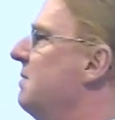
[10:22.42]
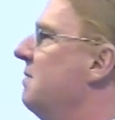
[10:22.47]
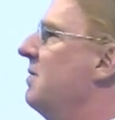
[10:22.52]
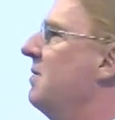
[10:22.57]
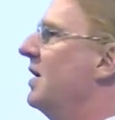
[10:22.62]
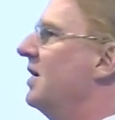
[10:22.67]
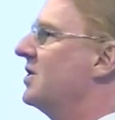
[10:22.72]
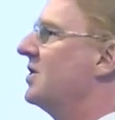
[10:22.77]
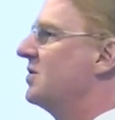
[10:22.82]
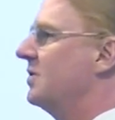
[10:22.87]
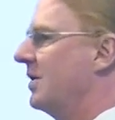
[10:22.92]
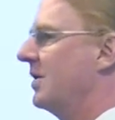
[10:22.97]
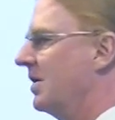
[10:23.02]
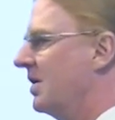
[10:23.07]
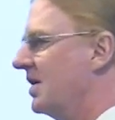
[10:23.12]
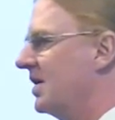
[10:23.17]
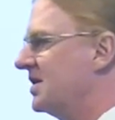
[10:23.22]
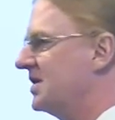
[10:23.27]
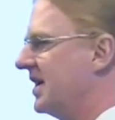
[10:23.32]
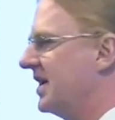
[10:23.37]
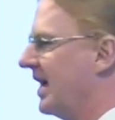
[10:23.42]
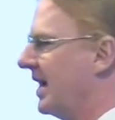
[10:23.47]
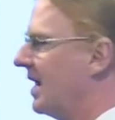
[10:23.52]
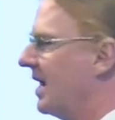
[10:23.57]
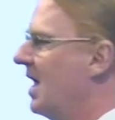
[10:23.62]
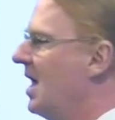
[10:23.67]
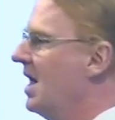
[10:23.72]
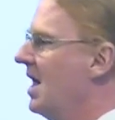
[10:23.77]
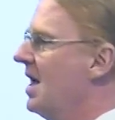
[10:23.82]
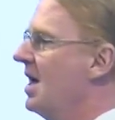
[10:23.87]
administrator to say,
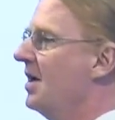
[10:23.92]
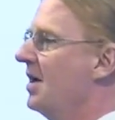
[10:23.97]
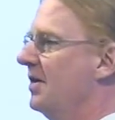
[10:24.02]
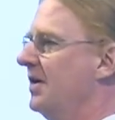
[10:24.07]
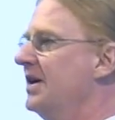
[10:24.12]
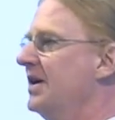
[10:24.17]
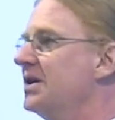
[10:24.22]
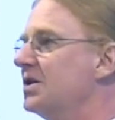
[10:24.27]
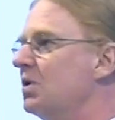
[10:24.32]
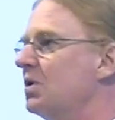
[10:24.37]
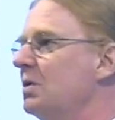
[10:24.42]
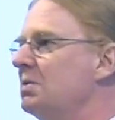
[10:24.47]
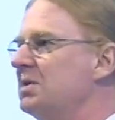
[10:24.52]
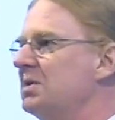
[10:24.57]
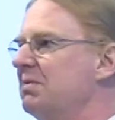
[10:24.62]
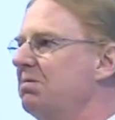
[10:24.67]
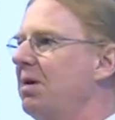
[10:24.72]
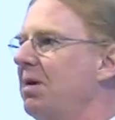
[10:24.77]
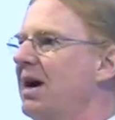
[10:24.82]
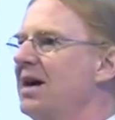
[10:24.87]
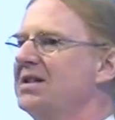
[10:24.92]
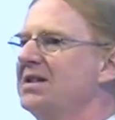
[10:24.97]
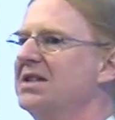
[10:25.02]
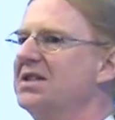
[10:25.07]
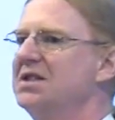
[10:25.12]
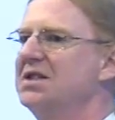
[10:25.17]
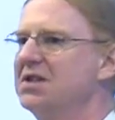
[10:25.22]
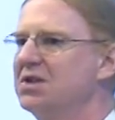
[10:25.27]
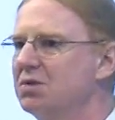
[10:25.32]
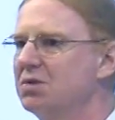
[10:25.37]
these groups of
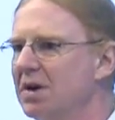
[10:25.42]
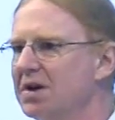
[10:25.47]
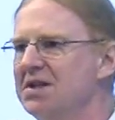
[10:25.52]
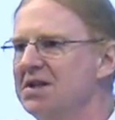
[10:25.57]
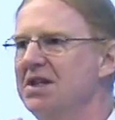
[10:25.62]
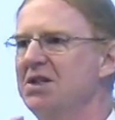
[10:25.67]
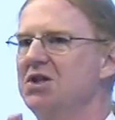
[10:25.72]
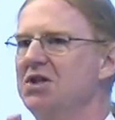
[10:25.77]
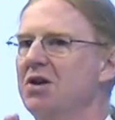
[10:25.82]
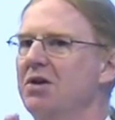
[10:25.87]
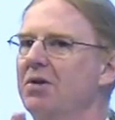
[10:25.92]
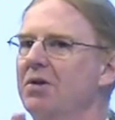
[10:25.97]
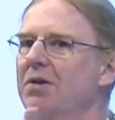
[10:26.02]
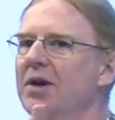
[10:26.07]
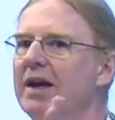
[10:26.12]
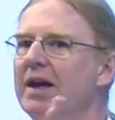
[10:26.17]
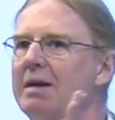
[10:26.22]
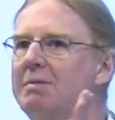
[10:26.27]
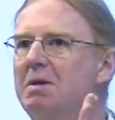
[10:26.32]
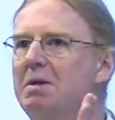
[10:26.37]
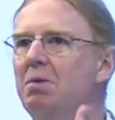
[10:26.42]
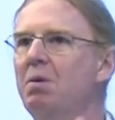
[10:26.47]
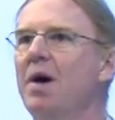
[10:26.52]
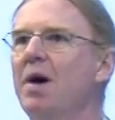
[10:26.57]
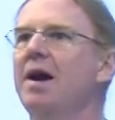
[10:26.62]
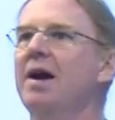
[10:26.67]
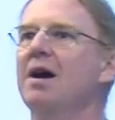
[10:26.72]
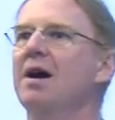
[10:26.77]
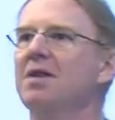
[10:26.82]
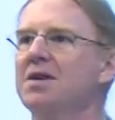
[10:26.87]
processes trust each other. They can be
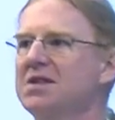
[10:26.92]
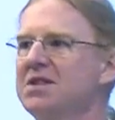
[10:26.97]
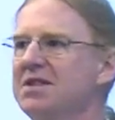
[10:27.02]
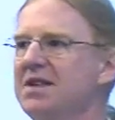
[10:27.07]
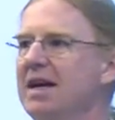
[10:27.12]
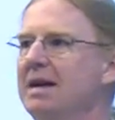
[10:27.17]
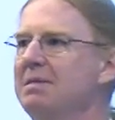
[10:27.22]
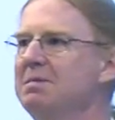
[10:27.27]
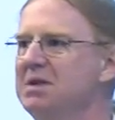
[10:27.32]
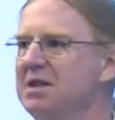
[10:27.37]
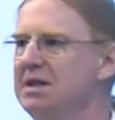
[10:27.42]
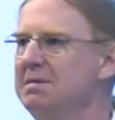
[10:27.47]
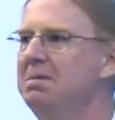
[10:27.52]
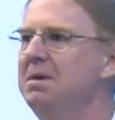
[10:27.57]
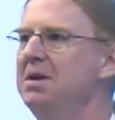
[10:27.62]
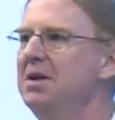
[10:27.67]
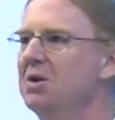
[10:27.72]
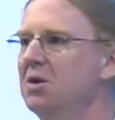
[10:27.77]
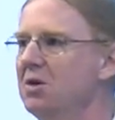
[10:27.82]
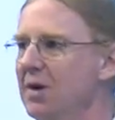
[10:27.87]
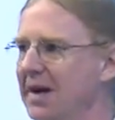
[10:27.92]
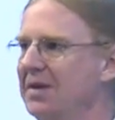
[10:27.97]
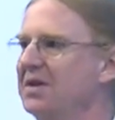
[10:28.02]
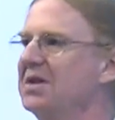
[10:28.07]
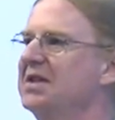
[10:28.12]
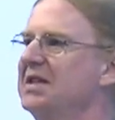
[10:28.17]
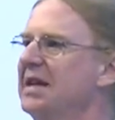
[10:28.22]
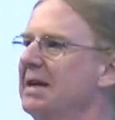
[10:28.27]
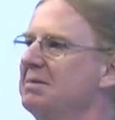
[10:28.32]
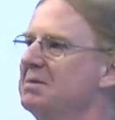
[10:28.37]
running on the same CPU at
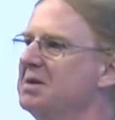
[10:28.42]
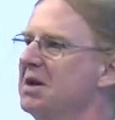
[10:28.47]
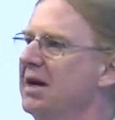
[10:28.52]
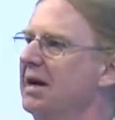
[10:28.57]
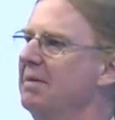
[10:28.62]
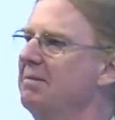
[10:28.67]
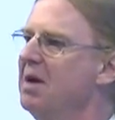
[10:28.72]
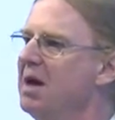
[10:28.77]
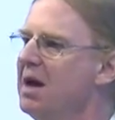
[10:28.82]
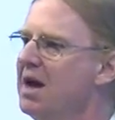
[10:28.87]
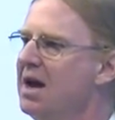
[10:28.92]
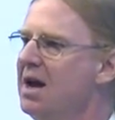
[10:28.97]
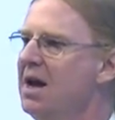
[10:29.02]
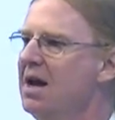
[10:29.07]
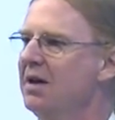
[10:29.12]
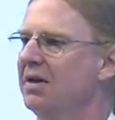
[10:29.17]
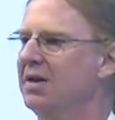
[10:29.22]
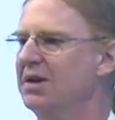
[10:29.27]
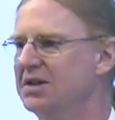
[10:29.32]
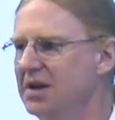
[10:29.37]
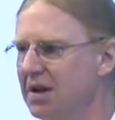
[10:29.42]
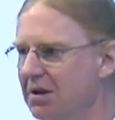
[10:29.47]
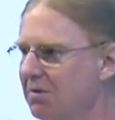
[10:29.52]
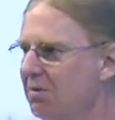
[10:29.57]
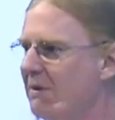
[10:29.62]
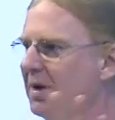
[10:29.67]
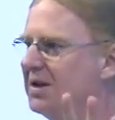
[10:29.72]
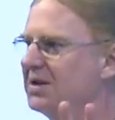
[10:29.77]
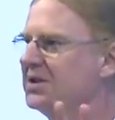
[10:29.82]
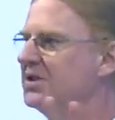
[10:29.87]
the same time. These other
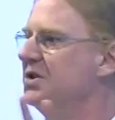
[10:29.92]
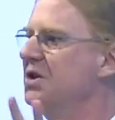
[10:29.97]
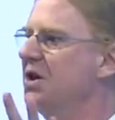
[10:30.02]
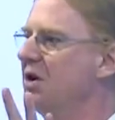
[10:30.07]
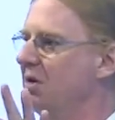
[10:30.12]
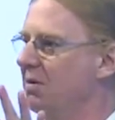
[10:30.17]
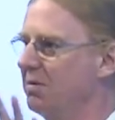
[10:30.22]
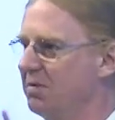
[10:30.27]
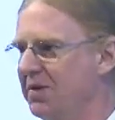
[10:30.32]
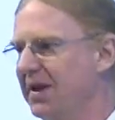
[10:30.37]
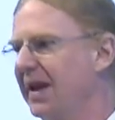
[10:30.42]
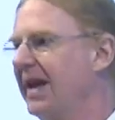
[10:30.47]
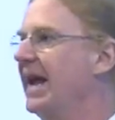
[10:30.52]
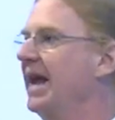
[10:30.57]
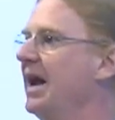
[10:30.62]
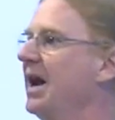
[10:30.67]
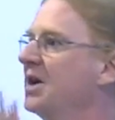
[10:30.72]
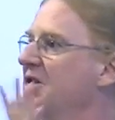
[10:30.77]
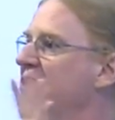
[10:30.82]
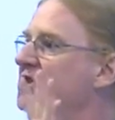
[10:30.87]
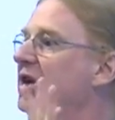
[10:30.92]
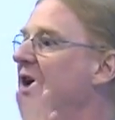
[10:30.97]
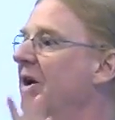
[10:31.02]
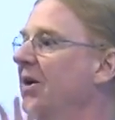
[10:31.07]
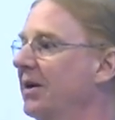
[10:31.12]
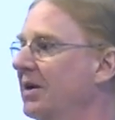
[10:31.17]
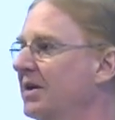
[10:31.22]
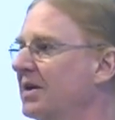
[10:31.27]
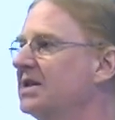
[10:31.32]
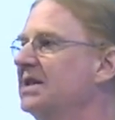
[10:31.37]
ones, no, they cannot
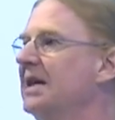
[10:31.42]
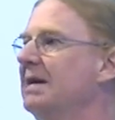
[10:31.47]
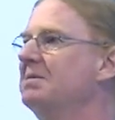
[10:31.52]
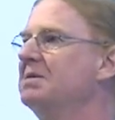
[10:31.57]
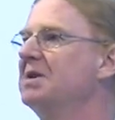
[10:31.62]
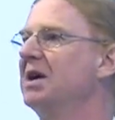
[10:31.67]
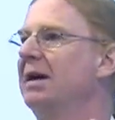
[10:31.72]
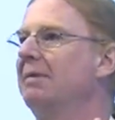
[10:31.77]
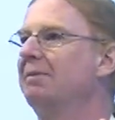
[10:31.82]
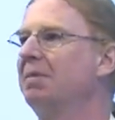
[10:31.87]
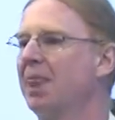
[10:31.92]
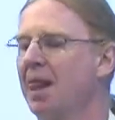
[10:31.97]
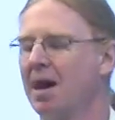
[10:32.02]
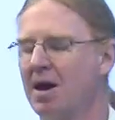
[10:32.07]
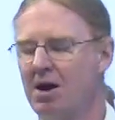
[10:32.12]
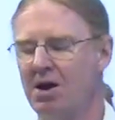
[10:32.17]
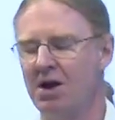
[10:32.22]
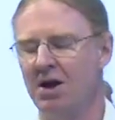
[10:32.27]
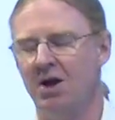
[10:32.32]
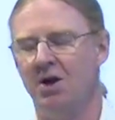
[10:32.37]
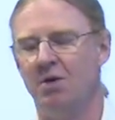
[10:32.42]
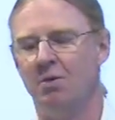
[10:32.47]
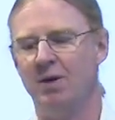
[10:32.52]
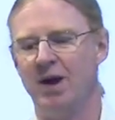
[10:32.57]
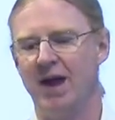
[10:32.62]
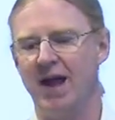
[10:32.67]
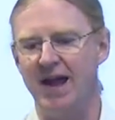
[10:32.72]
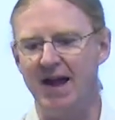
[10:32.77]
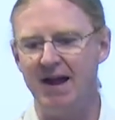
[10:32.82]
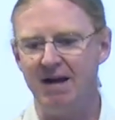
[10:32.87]
share it at the same time.
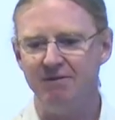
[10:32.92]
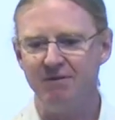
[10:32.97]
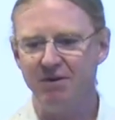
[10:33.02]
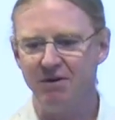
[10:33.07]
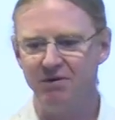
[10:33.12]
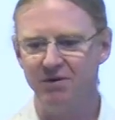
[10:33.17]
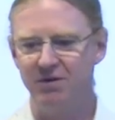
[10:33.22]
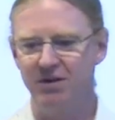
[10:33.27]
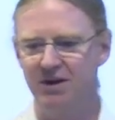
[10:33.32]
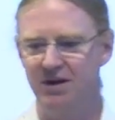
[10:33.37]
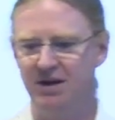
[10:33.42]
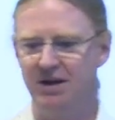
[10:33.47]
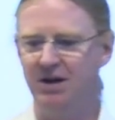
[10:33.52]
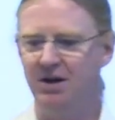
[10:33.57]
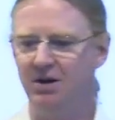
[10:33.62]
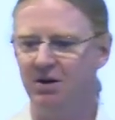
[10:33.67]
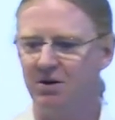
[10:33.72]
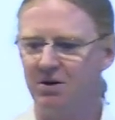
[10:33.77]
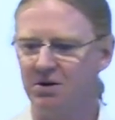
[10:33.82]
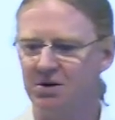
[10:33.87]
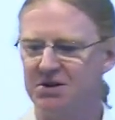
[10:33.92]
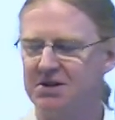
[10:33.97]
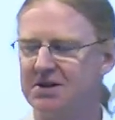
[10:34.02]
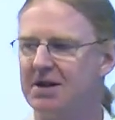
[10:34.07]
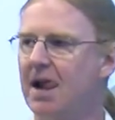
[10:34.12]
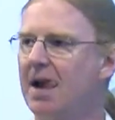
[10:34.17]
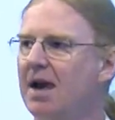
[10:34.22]
We have, over the years,